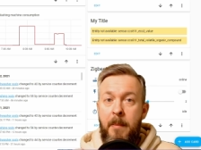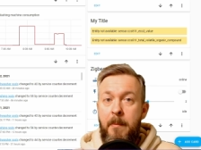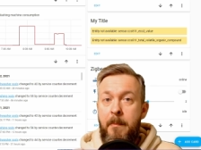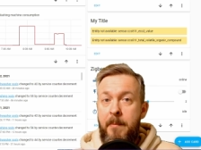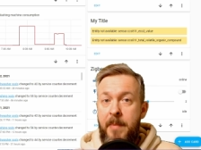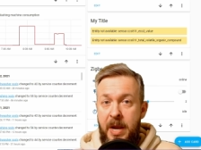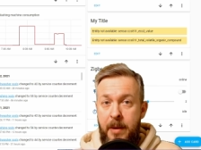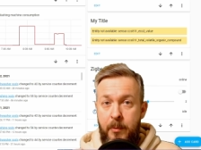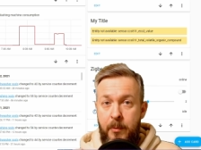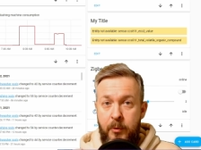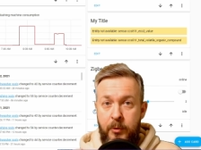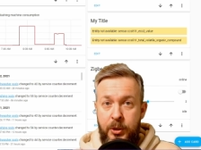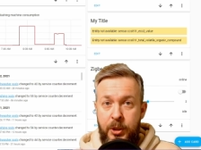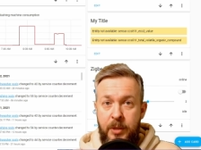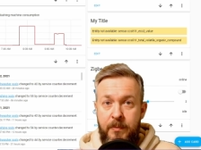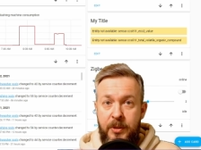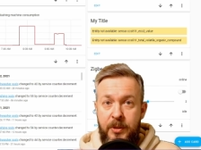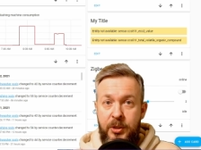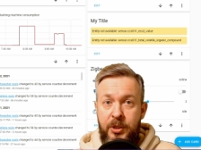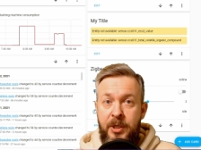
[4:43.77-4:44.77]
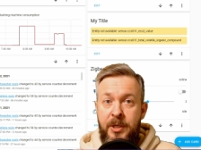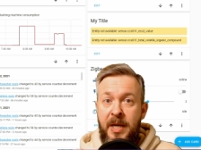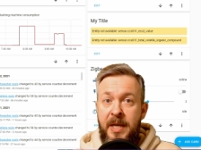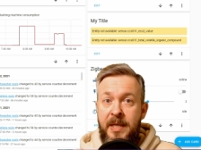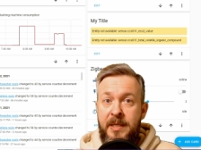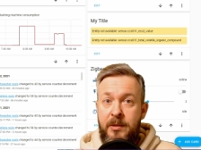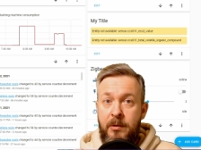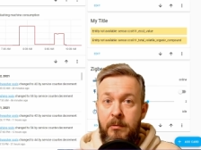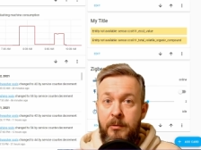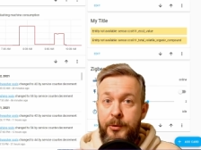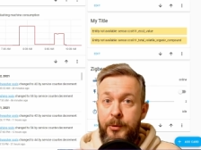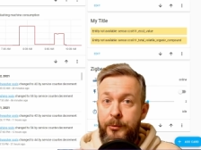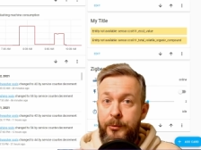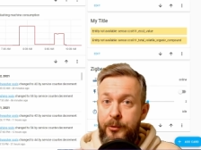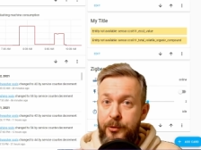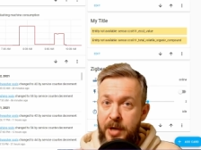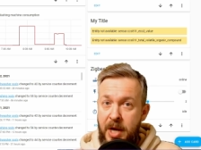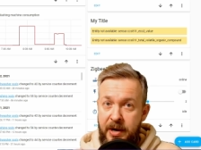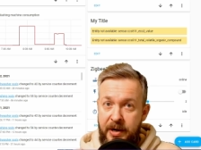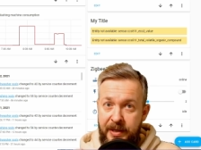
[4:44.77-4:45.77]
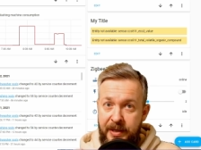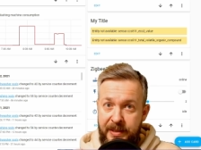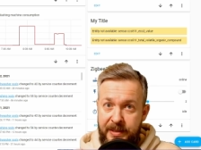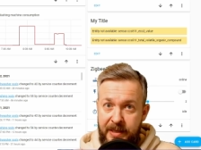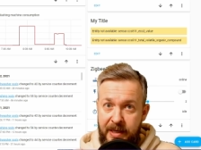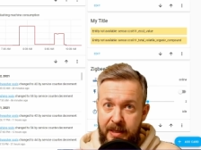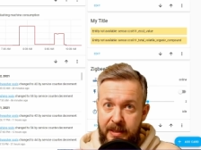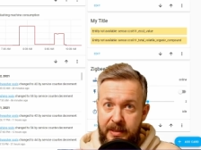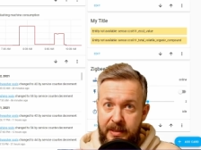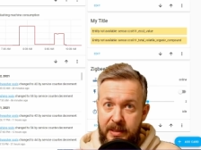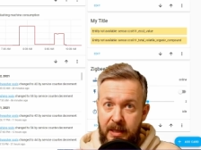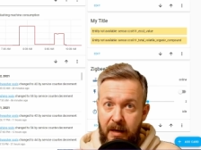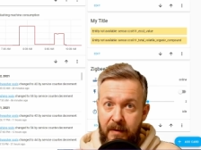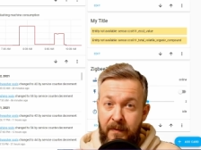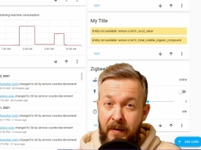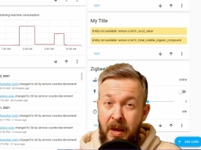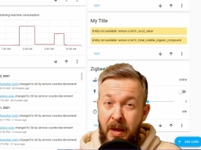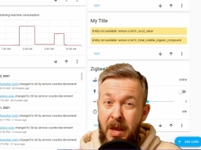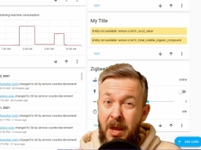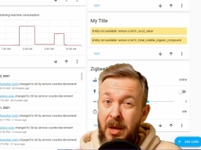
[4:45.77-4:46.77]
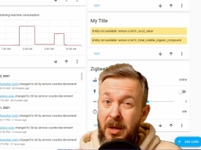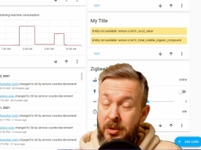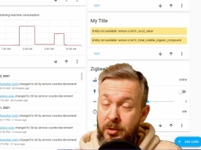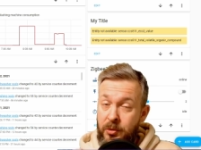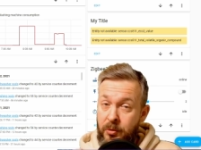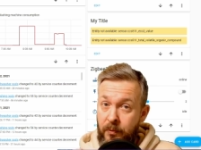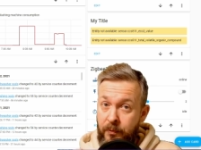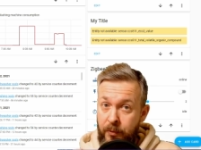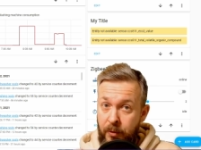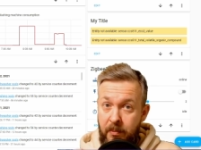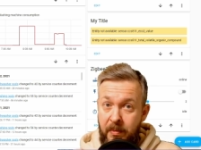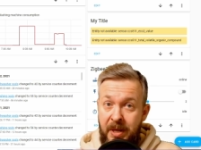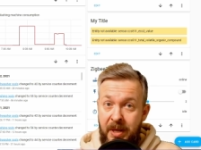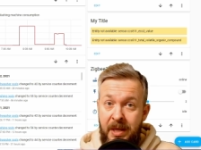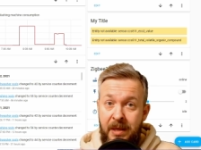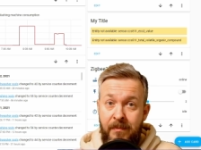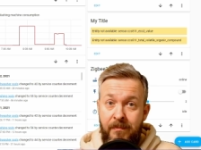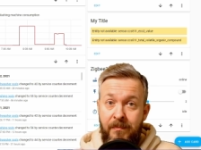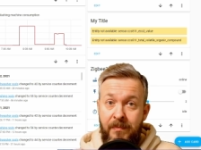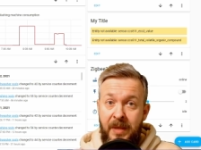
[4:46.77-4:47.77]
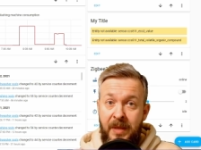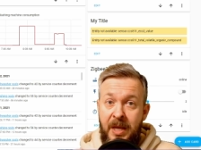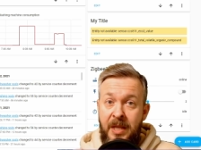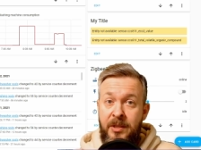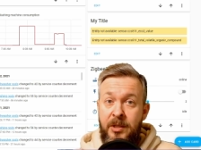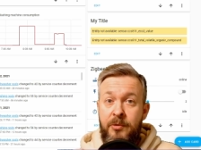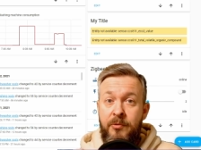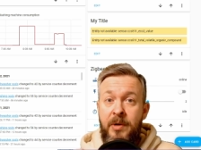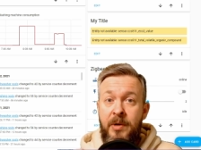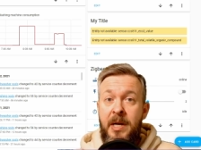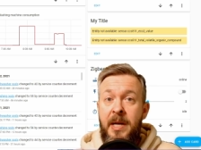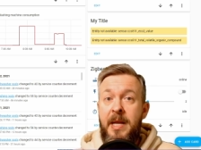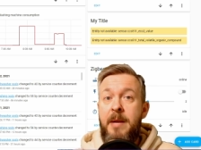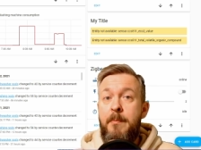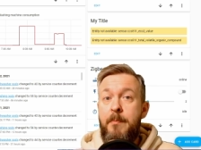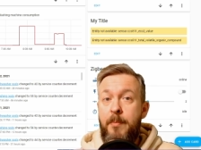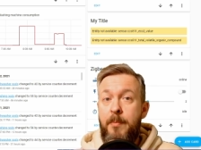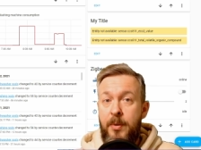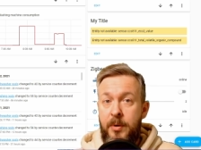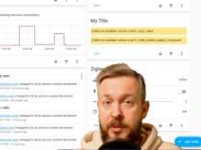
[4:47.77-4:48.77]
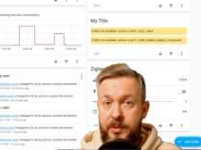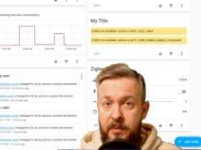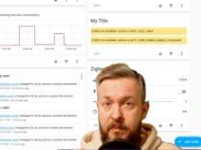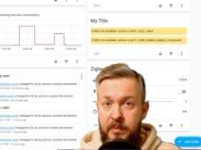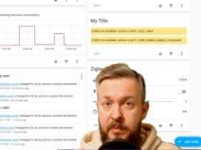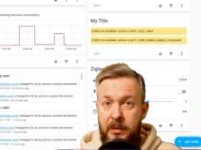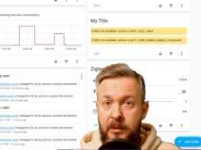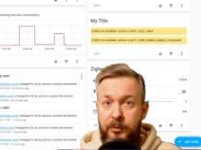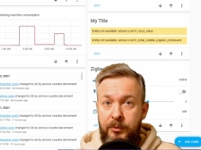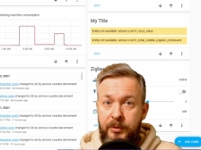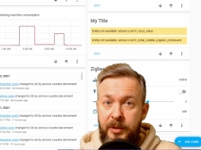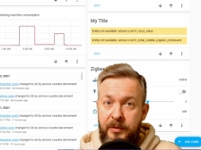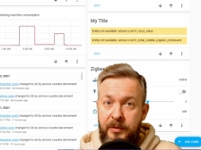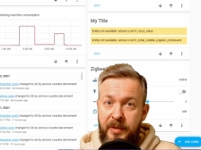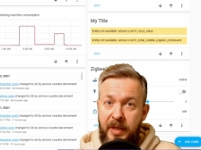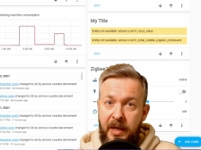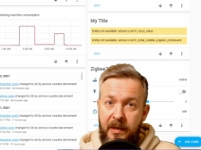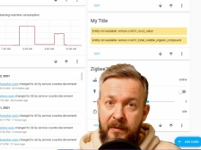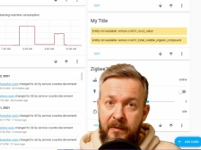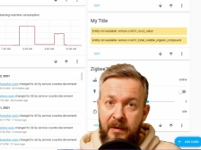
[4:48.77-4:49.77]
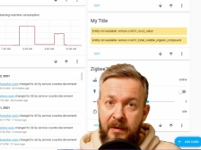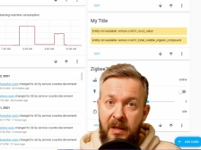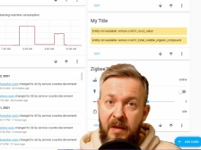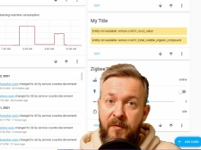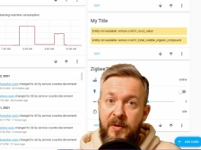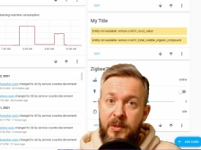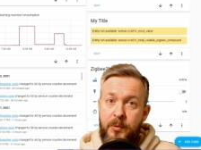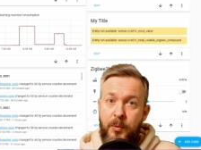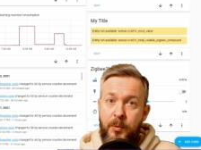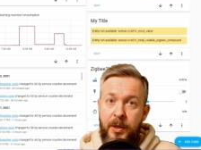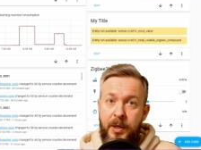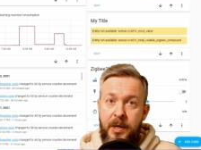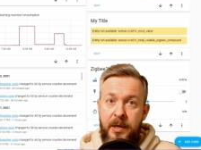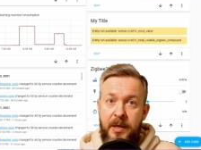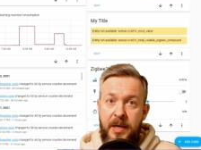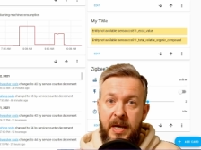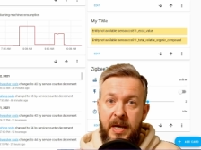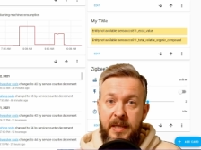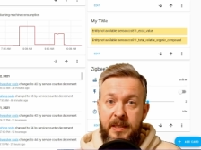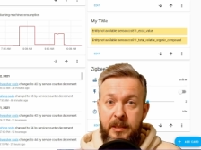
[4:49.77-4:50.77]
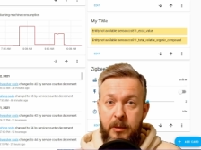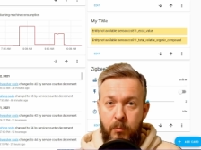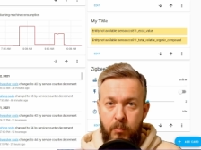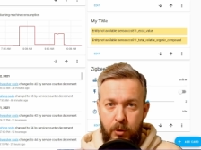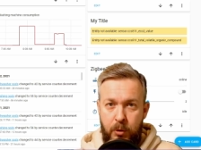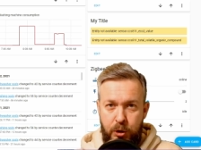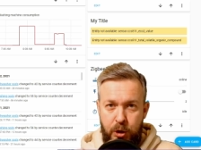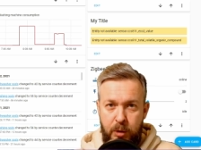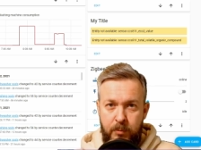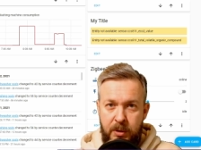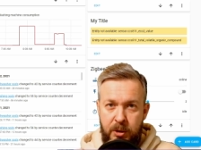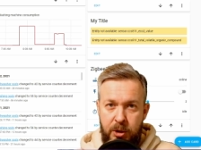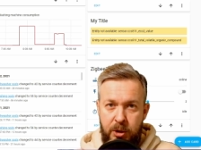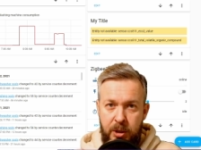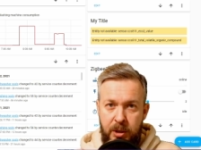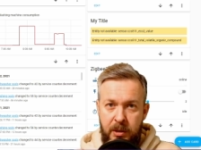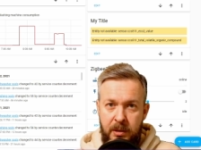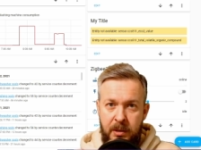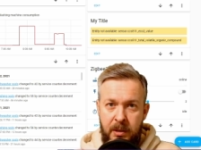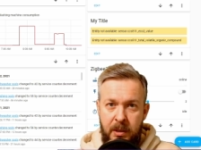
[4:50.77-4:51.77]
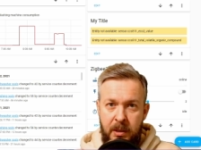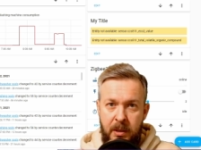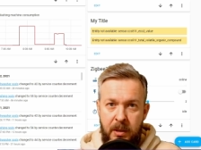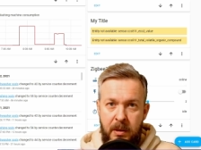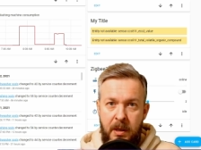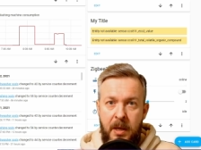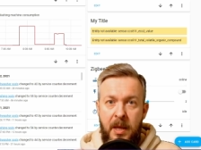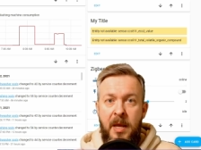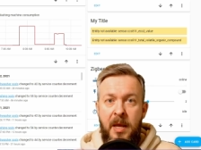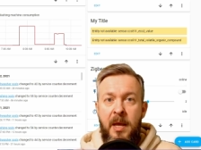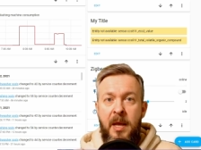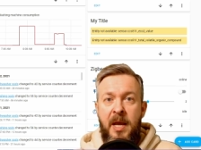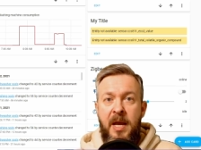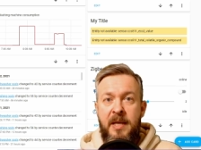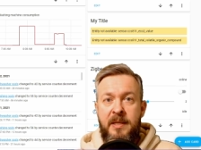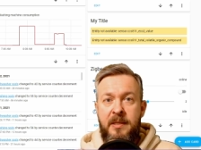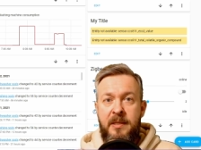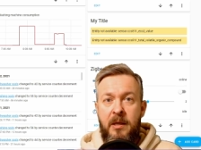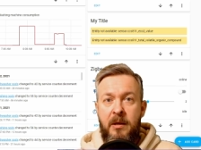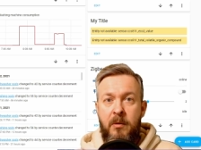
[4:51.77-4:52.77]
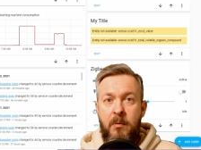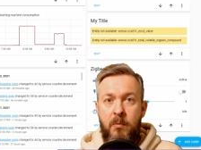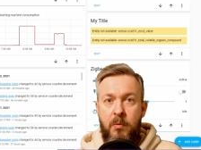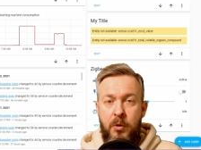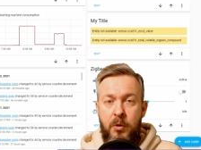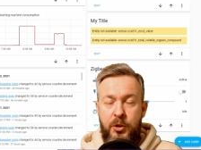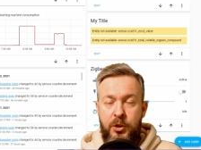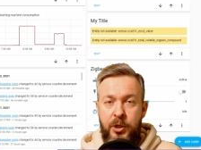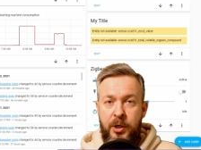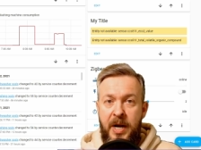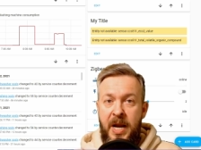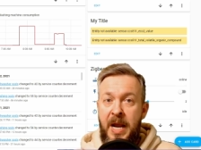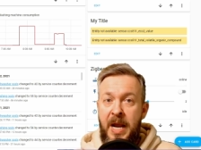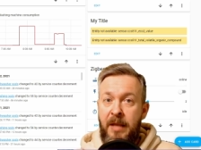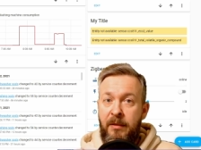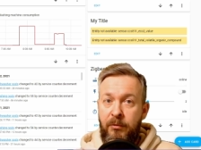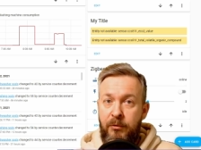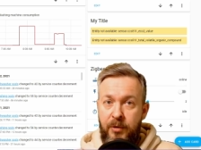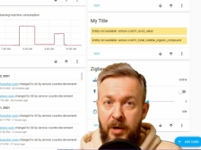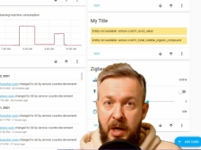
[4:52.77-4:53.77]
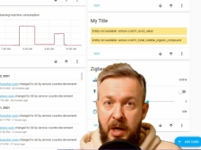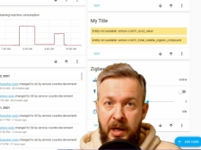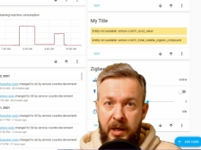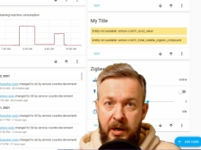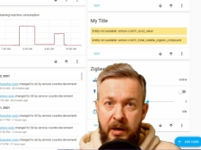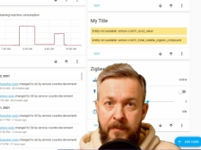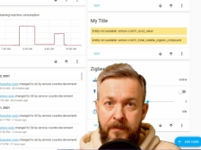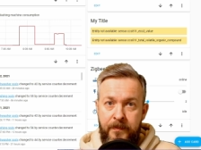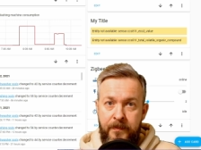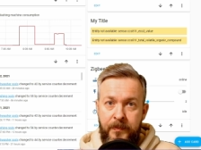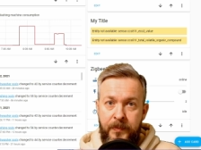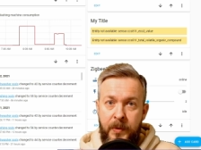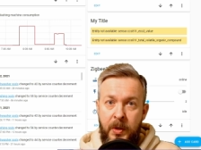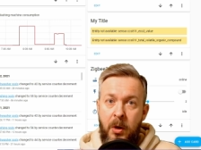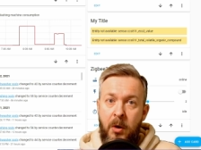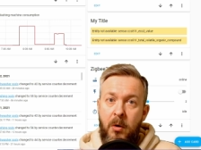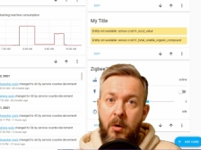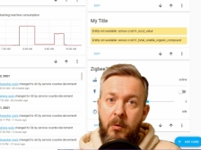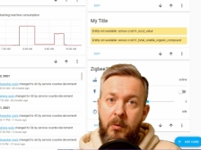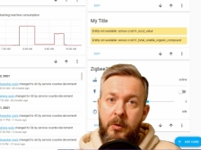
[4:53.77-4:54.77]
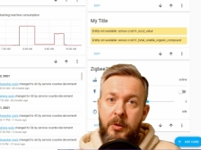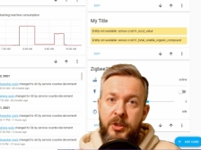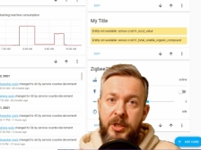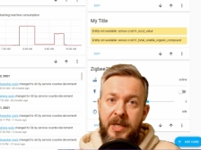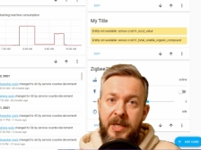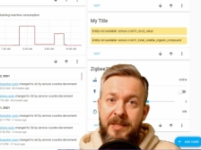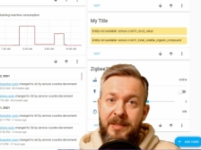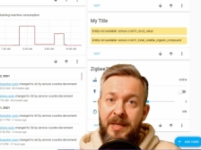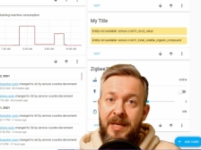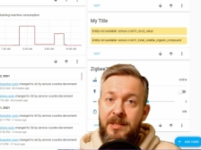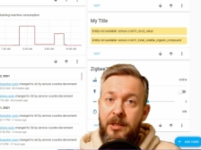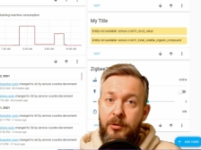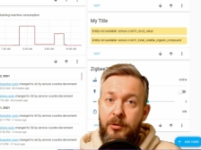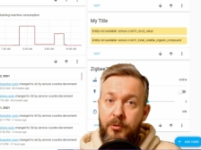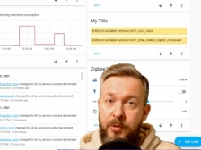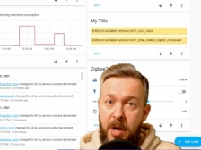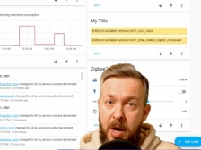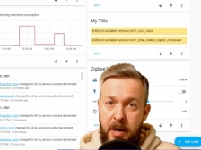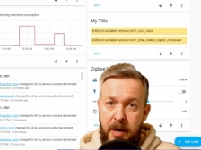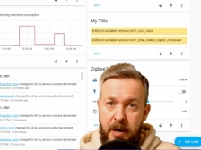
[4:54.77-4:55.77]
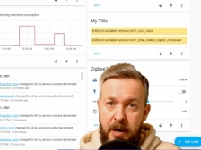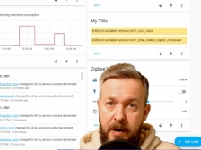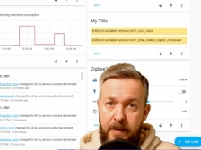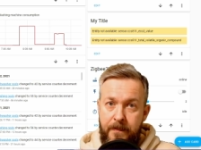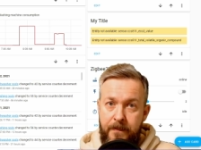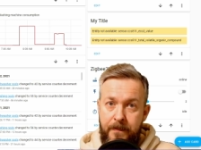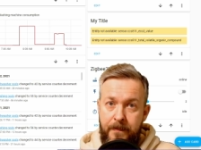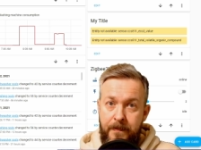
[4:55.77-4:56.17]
My washing machine has also dryer inside itself, so for me, it is really impossible to detect if it's working as a washing machine as a washer and dryer or just as a dryer.